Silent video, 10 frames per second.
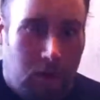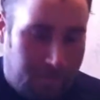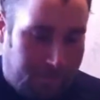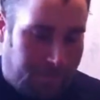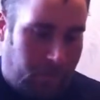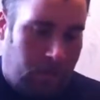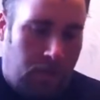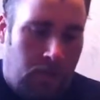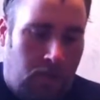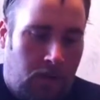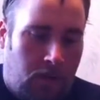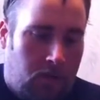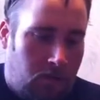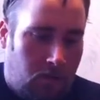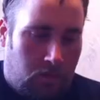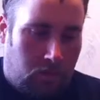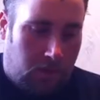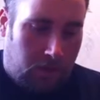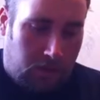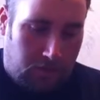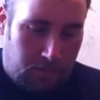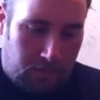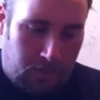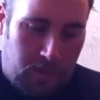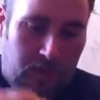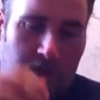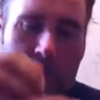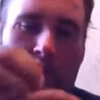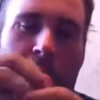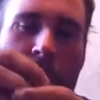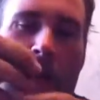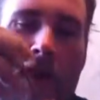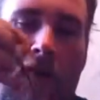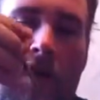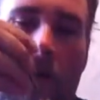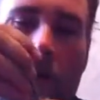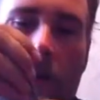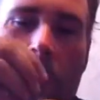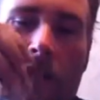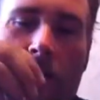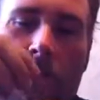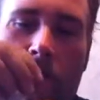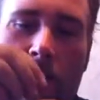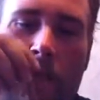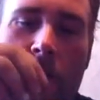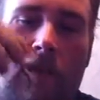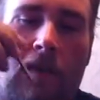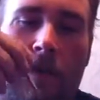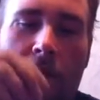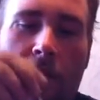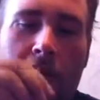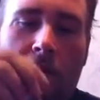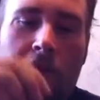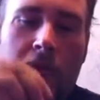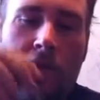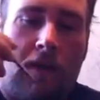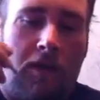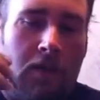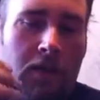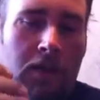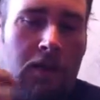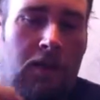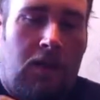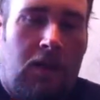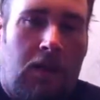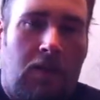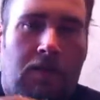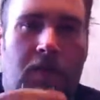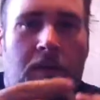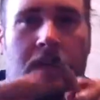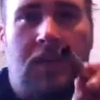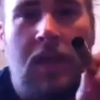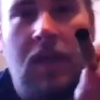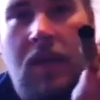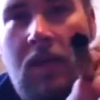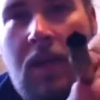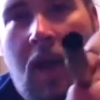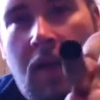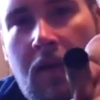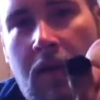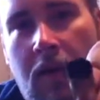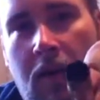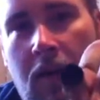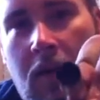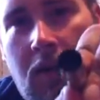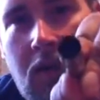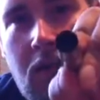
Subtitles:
up. So I'm just going to stuff the Dacron in there, and that's kind of a thing to show you. And I don't know if you can see down in there,